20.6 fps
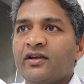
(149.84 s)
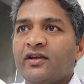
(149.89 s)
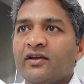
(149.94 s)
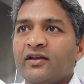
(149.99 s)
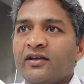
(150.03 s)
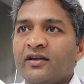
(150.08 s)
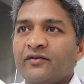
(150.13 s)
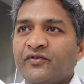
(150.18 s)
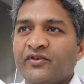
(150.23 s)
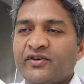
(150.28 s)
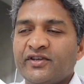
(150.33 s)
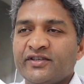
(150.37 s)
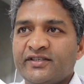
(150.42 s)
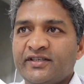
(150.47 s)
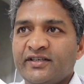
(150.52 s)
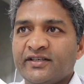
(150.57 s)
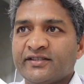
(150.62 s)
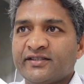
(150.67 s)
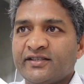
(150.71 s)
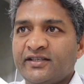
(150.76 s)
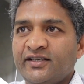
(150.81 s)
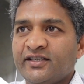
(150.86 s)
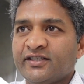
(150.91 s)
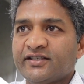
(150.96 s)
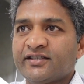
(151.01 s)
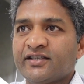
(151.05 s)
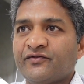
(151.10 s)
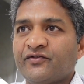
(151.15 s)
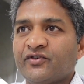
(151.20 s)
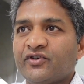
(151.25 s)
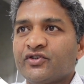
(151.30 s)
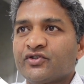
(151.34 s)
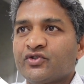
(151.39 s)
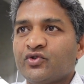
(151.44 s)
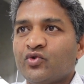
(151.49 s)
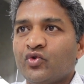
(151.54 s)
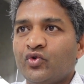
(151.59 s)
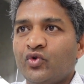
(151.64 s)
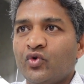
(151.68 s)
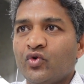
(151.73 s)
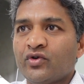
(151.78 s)
If it is yes, yes. If it is
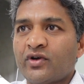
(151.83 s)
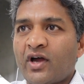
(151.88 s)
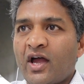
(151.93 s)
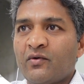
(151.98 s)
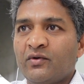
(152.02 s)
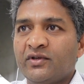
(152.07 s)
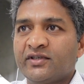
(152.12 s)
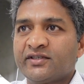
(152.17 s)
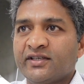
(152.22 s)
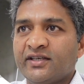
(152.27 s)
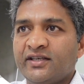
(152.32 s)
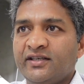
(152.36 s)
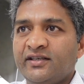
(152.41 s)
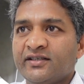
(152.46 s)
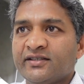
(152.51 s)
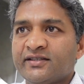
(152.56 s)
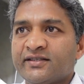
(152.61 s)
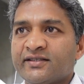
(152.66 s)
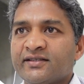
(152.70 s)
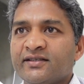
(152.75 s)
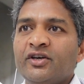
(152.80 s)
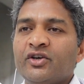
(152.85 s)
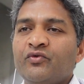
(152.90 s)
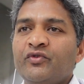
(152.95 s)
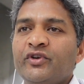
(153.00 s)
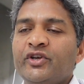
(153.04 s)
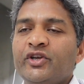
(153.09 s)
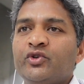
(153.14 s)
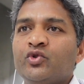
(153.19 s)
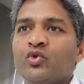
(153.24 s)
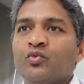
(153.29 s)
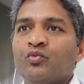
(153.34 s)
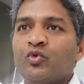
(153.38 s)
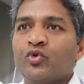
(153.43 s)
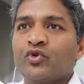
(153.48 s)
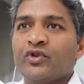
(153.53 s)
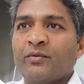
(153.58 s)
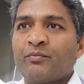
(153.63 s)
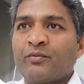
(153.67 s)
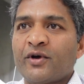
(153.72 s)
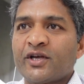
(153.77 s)
no, no. I will say yes. Here we need to
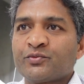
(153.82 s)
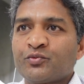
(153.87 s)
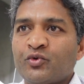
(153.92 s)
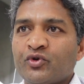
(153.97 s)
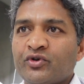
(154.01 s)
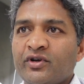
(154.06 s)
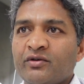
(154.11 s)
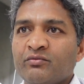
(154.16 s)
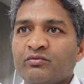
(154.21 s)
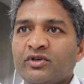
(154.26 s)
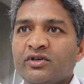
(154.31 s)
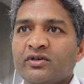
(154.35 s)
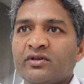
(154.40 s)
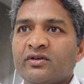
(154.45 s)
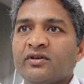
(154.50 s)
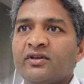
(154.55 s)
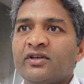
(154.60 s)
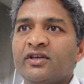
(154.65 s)
put the passport number.